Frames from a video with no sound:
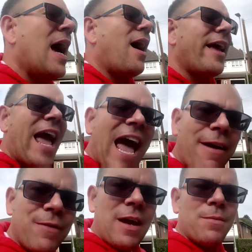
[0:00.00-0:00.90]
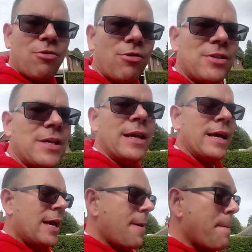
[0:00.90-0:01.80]
I have come across
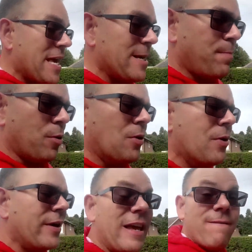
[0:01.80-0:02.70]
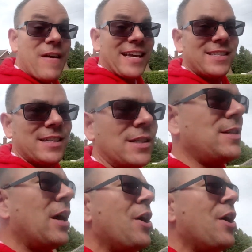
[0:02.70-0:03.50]
people, investors,